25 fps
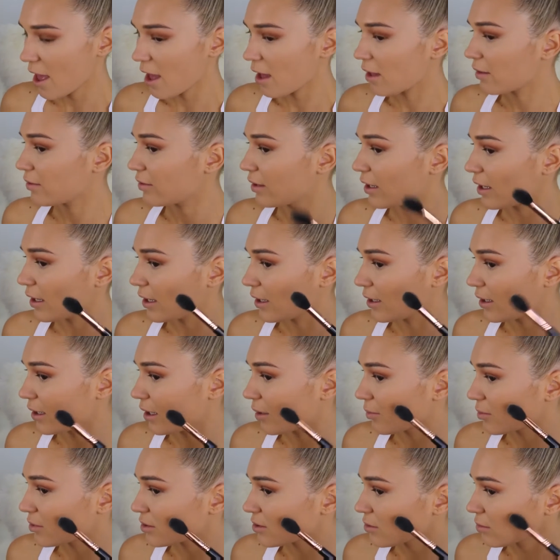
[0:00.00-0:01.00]
And then
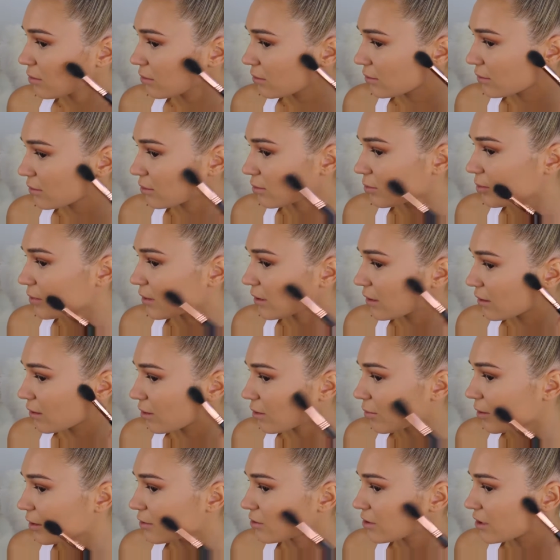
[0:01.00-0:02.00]
I'm gonna do a little bit
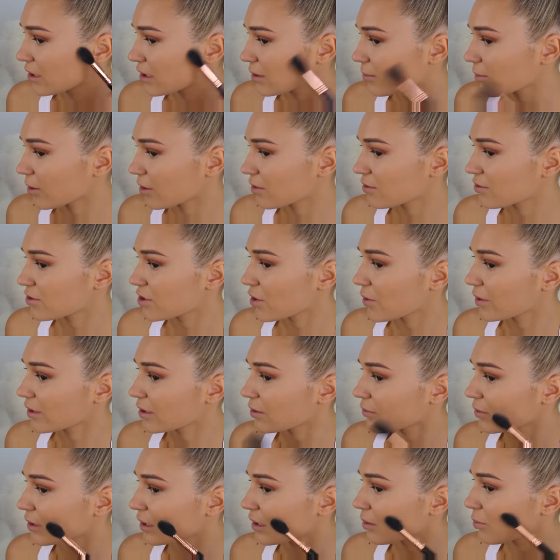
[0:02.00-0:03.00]
on my cheekbone so we
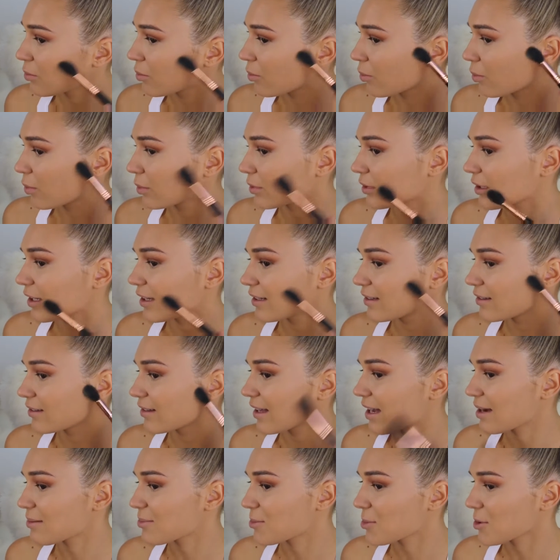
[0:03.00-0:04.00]
can really blend
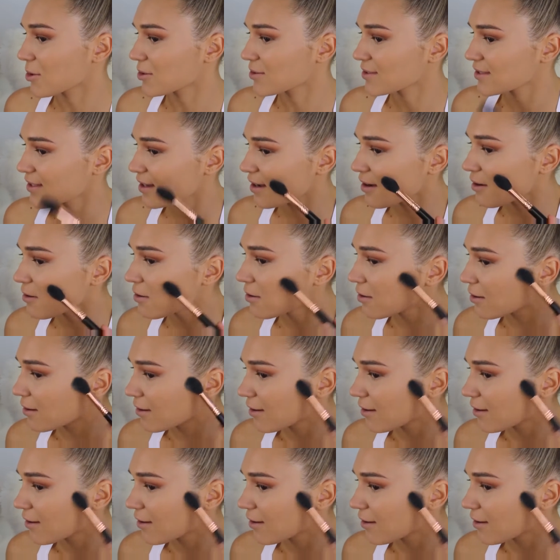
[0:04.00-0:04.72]
that bronzer.